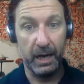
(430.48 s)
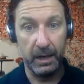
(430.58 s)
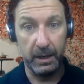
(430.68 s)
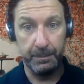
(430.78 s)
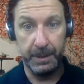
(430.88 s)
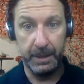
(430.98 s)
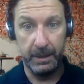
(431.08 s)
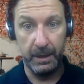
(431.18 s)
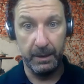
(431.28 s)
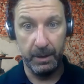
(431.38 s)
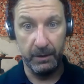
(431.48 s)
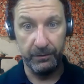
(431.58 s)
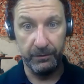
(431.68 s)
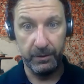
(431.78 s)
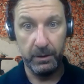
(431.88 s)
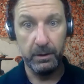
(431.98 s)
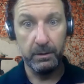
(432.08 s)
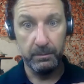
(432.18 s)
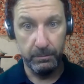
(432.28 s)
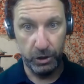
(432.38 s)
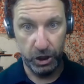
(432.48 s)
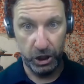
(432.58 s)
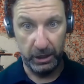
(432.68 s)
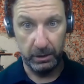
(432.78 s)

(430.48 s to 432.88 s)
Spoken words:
on a PEMF machine.